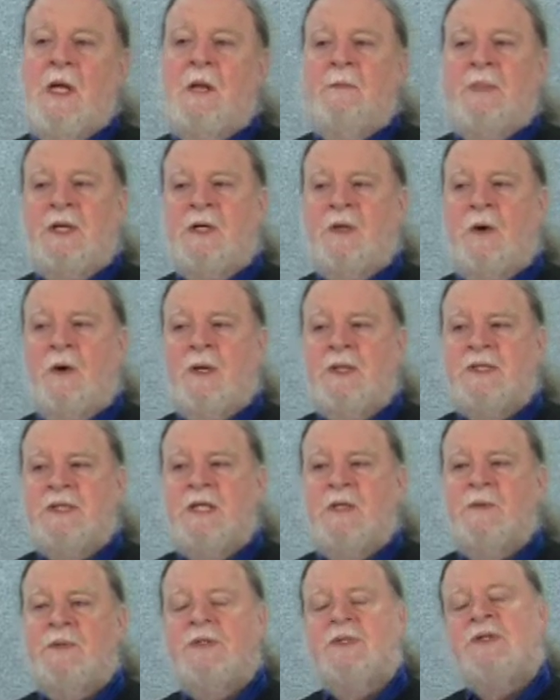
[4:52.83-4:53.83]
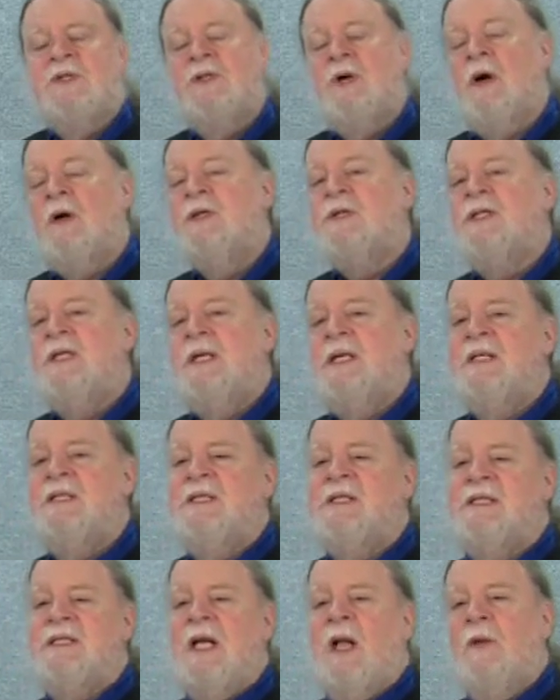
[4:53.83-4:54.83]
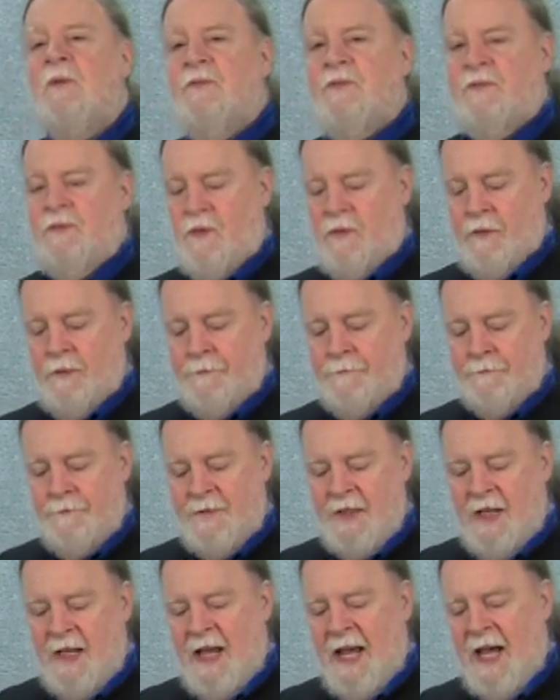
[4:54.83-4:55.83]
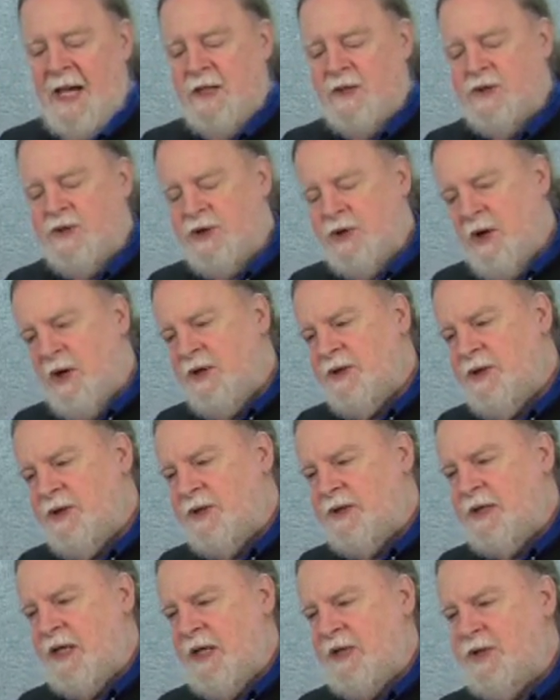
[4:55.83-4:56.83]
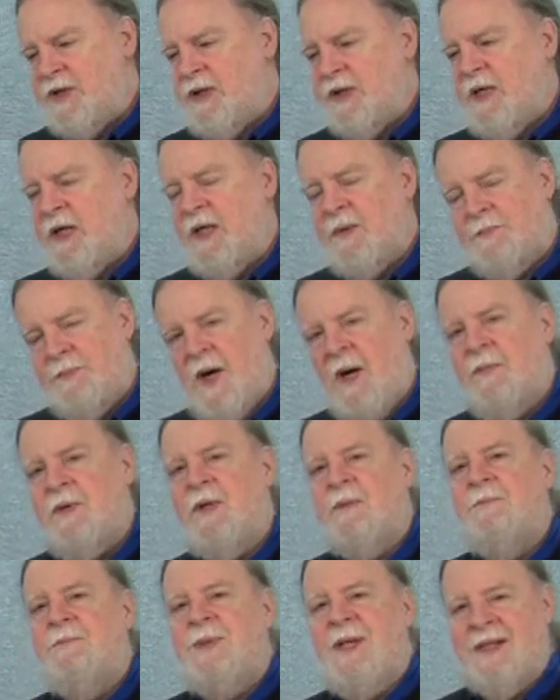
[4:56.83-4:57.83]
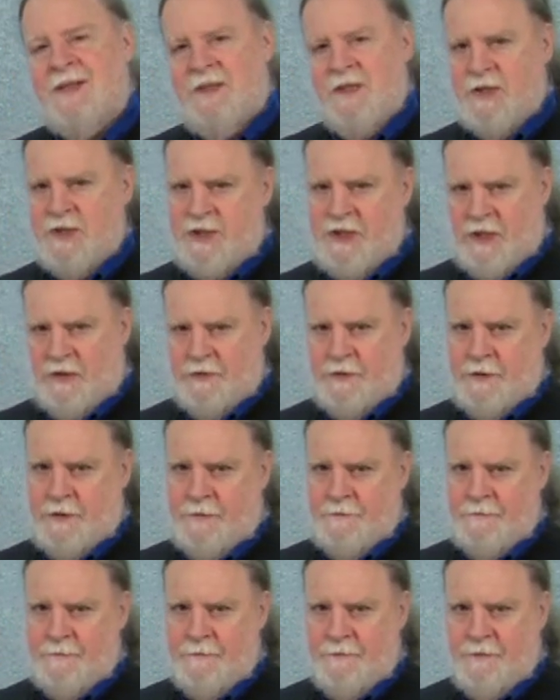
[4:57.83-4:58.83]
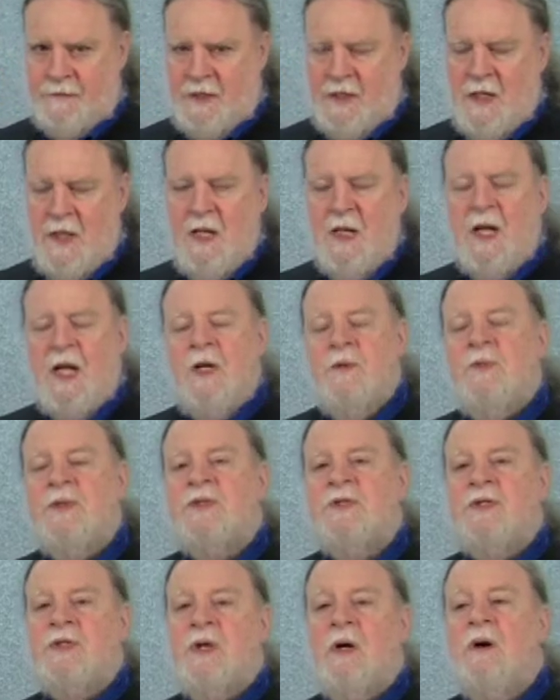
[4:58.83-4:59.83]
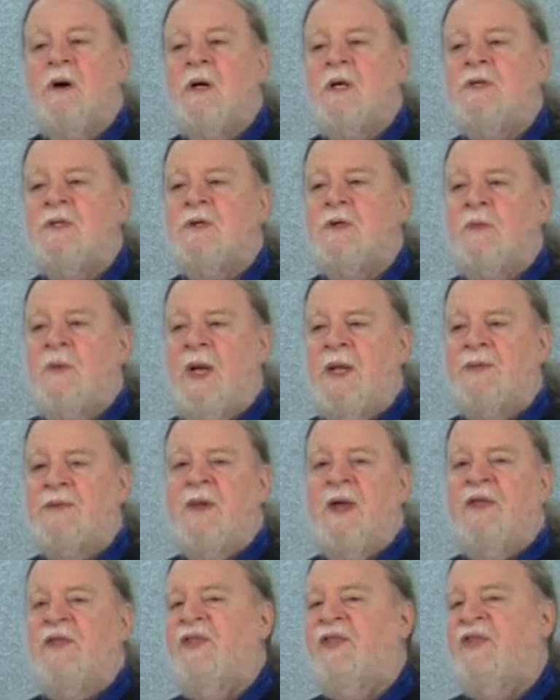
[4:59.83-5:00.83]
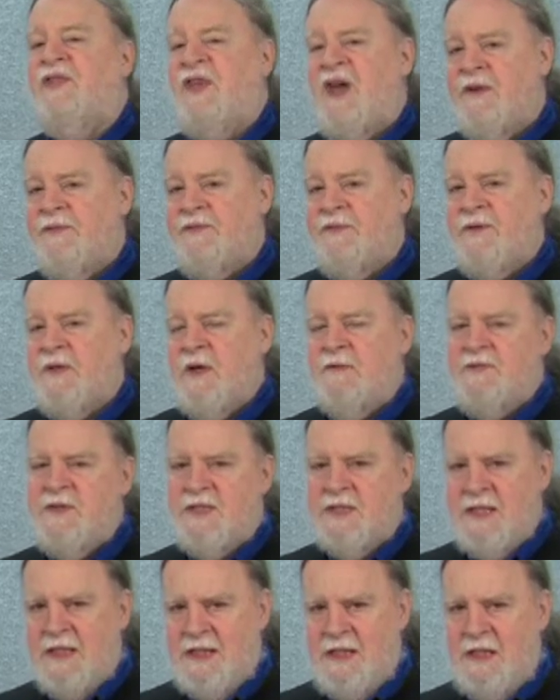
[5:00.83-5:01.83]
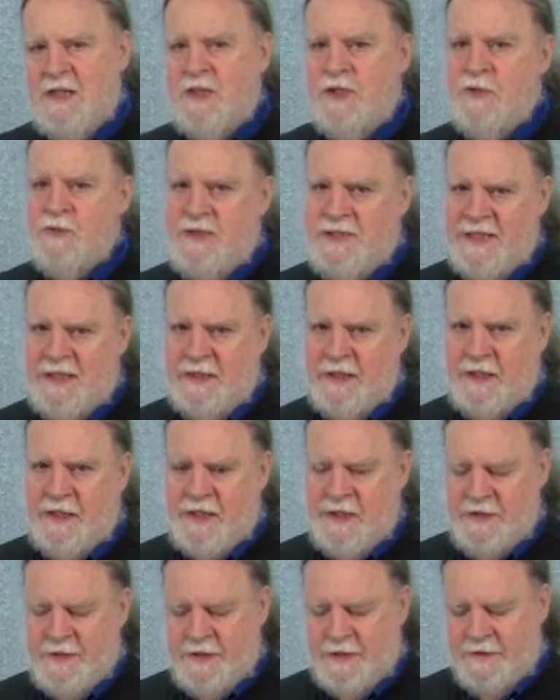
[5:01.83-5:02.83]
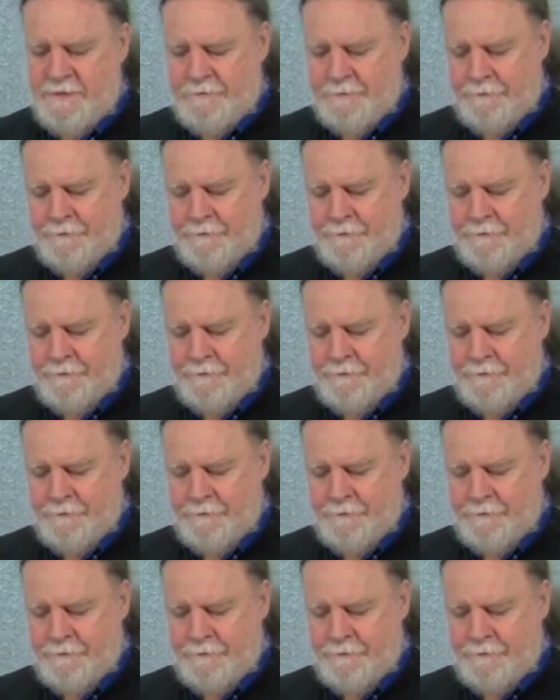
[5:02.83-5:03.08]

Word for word: because he was charging his cell phone at a charging station in a public picnic shelter. He was charged with theft of city utilities.